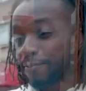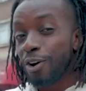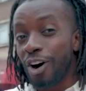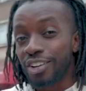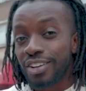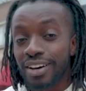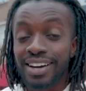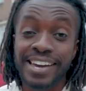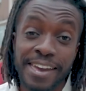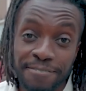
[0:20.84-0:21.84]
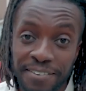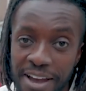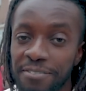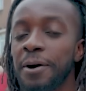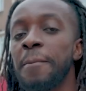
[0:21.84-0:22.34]
for under a
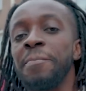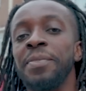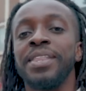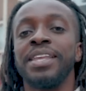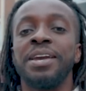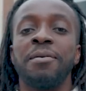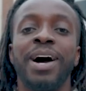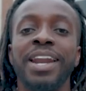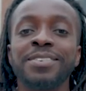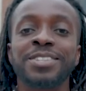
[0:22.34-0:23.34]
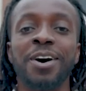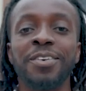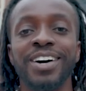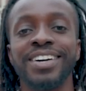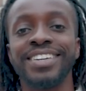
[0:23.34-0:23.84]
fiver. My name's
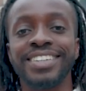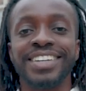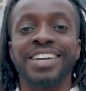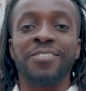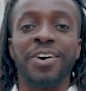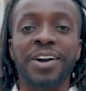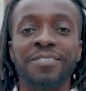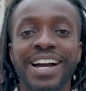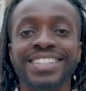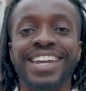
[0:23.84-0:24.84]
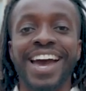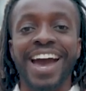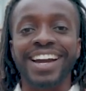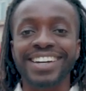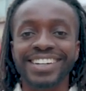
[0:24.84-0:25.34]
Toba. Welcome back to The
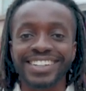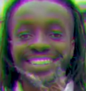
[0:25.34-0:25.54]
Hack.